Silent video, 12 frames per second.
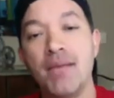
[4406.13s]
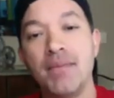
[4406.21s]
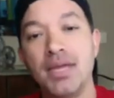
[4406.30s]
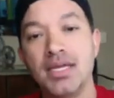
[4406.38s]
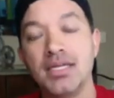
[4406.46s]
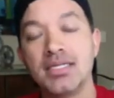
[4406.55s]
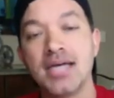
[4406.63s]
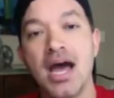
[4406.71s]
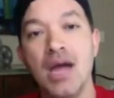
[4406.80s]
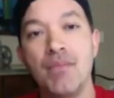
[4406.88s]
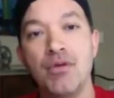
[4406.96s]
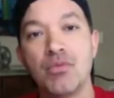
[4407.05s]
me into
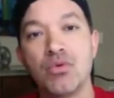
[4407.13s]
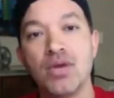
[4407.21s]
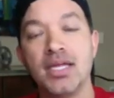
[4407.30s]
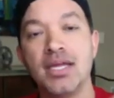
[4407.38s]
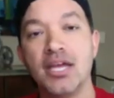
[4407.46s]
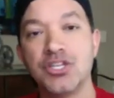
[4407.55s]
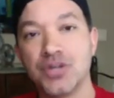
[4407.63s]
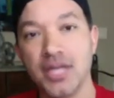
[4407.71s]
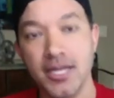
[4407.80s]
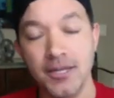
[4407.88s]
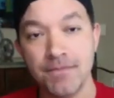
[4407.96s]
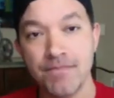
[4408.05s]
iBoomerang
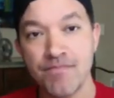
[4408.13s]
yesterday